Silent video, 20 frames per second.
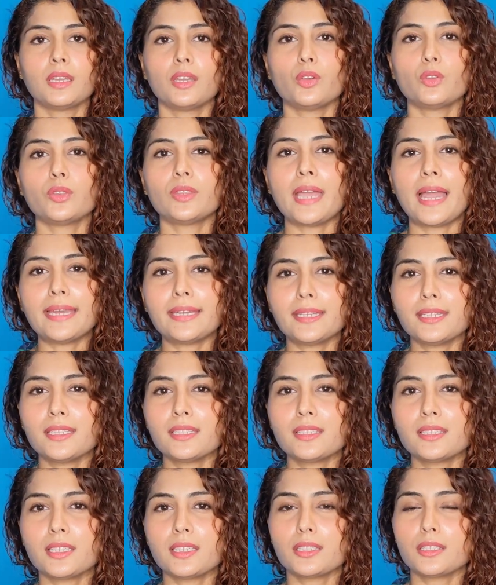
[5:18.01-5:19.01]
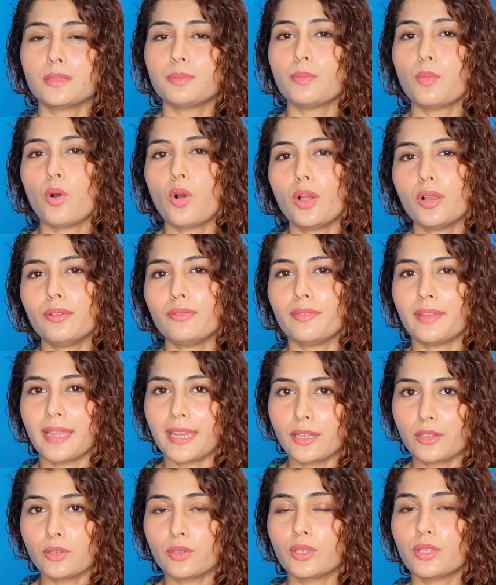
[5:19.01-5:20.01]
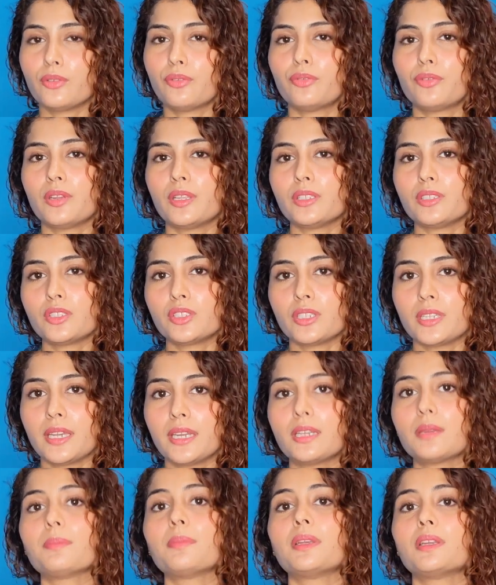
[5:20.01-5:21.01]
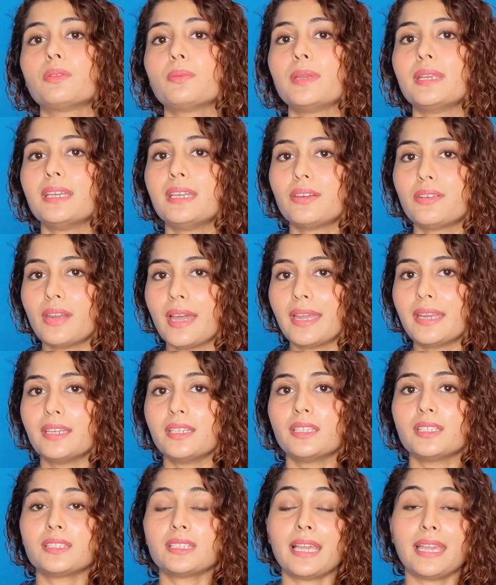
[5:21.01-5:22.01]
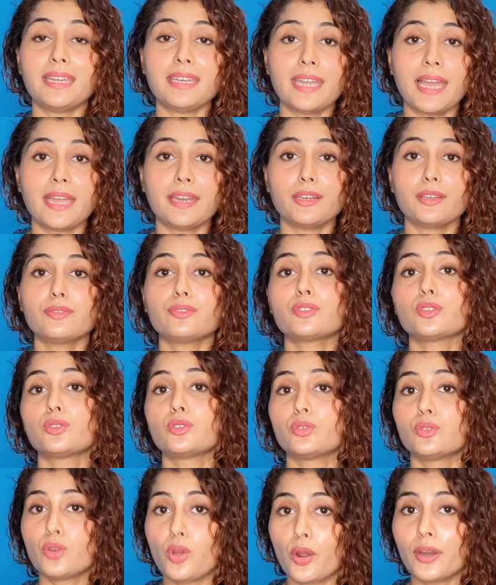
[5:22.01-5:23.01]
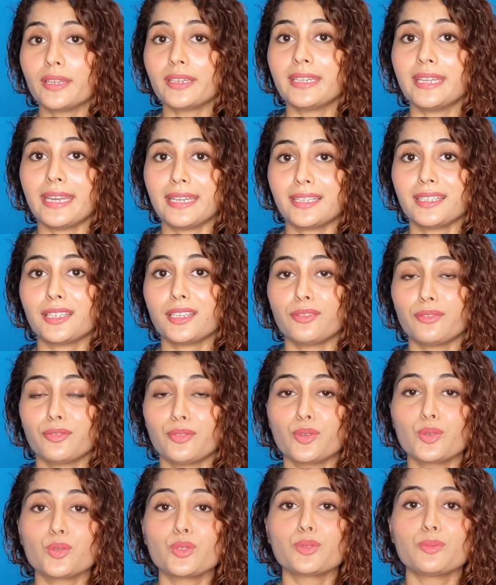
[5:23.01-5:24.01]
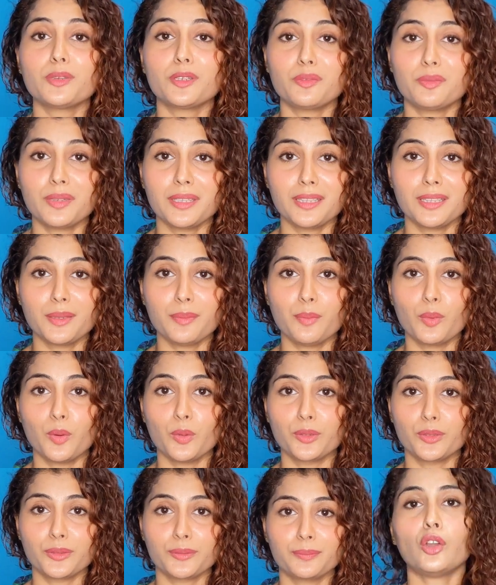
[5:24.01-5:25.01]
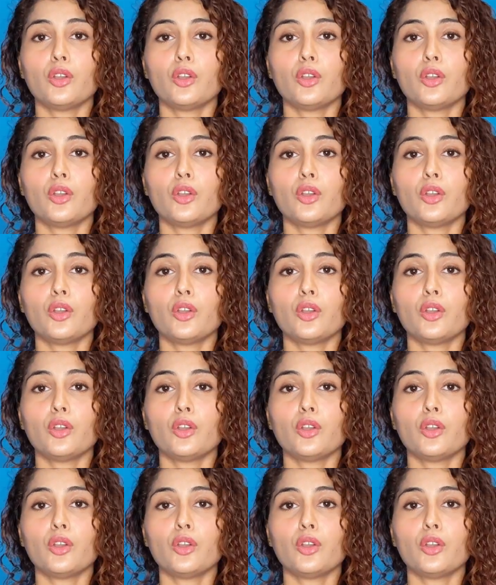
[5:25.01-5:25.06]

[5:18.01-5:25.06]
Now that is a small way to differentiate between dryness and dandruff, so do not get confused between the both.